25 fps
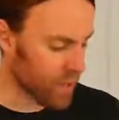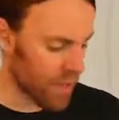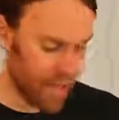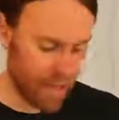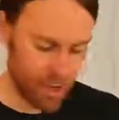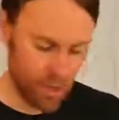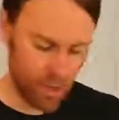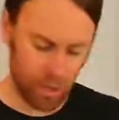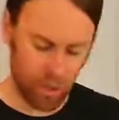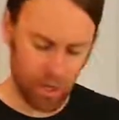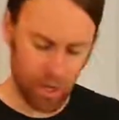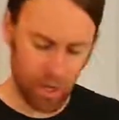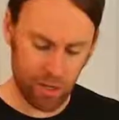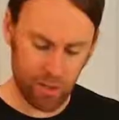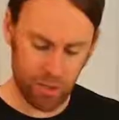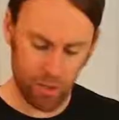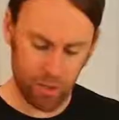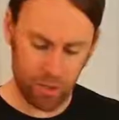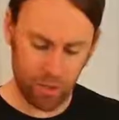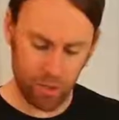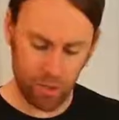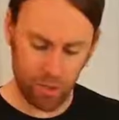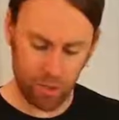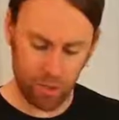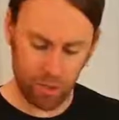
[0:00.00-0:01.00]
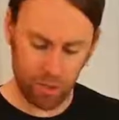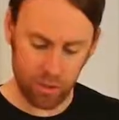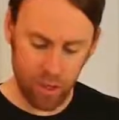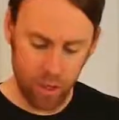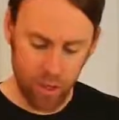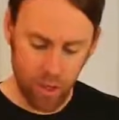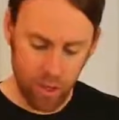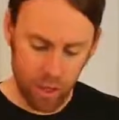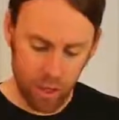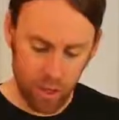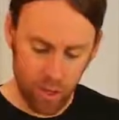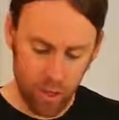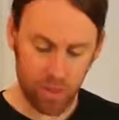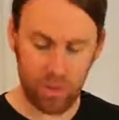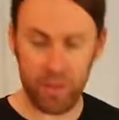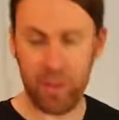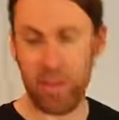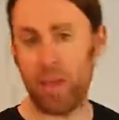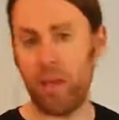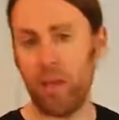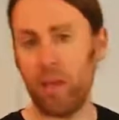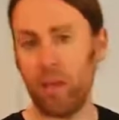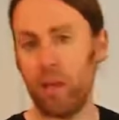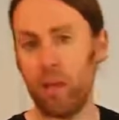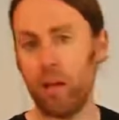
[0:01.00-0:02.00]
And you could also use
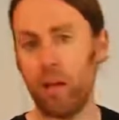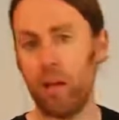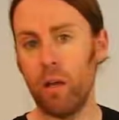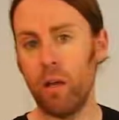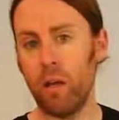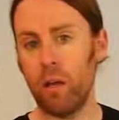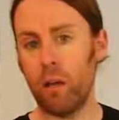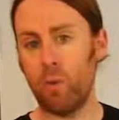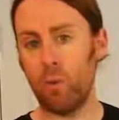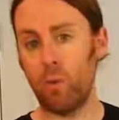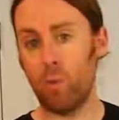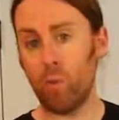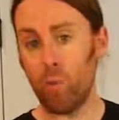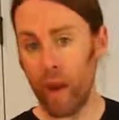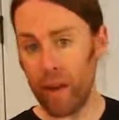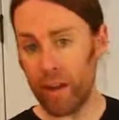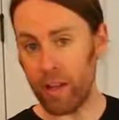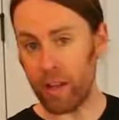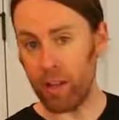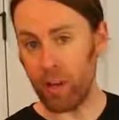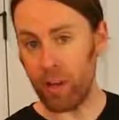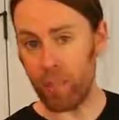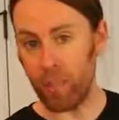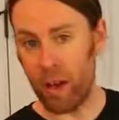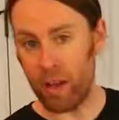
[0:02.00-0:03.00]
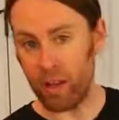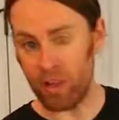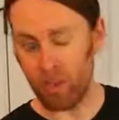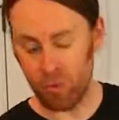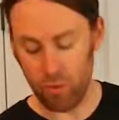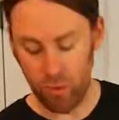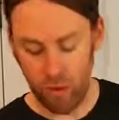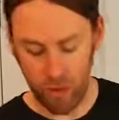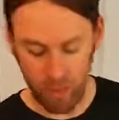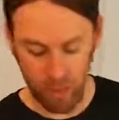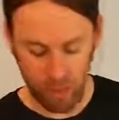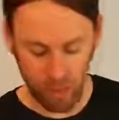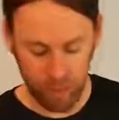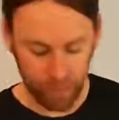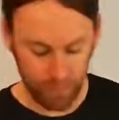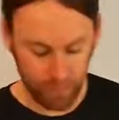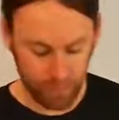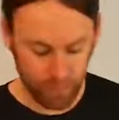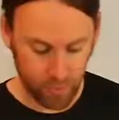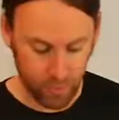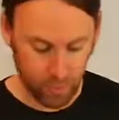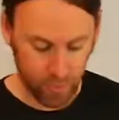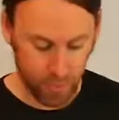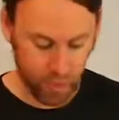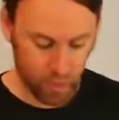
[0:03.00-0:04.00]
the regular mozzarella
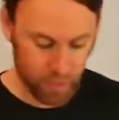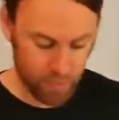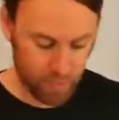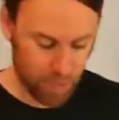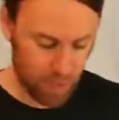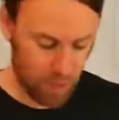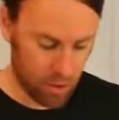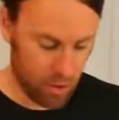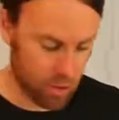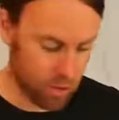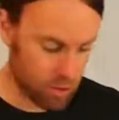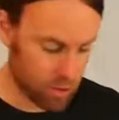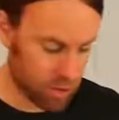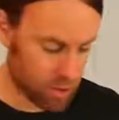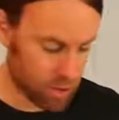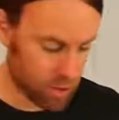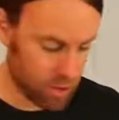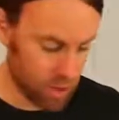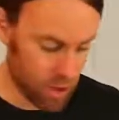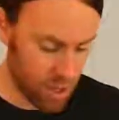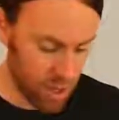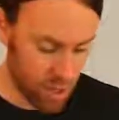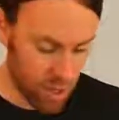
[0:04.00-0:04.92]
of Miyoko's.